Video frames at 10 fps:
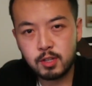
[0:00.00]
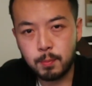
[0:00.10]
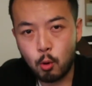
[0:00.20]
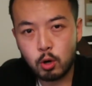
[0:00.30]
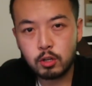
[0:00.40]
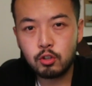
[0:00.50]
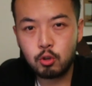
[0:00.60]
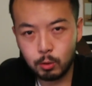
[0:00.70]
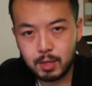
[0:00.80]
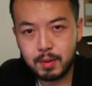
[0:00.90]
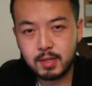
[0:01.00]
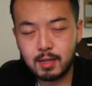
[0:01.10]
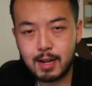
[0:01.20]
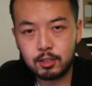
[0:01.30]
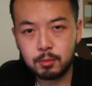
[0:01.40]
support truly means a
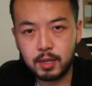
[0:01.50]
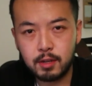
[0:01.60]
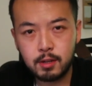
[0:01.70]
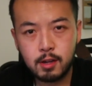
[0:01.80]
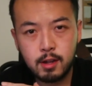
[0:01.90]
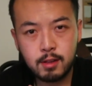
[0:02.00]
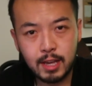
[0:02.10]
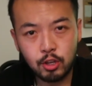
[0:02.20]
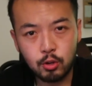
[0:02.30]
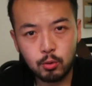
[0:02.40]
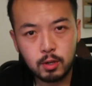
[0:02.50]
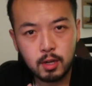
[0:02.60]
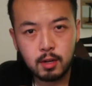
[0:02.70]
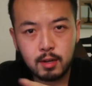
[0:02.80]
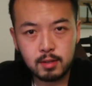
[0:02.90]
lot to me. Thank you,
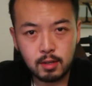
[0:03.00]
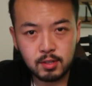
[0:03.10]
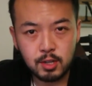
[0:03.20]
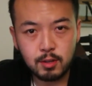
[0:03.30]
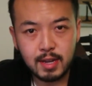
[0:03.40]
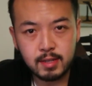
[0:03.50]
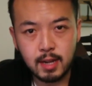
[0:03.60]
and I'll see you next